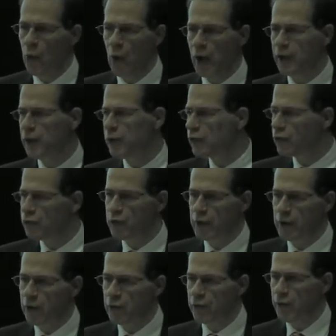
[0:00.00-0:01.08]
wanting to
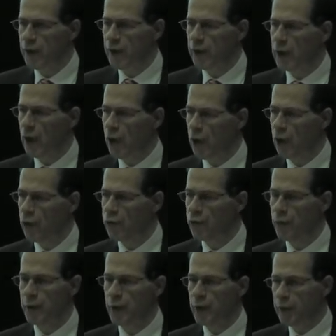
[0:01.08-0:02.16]
see a fair go
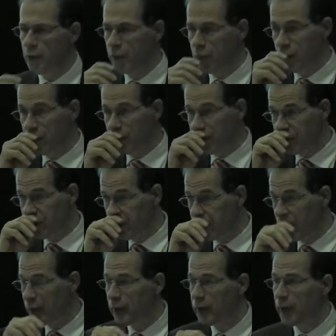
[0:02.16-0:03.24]
for people with
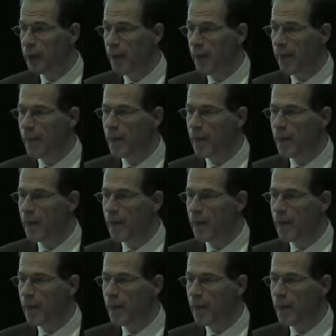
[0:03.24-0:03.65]
disability,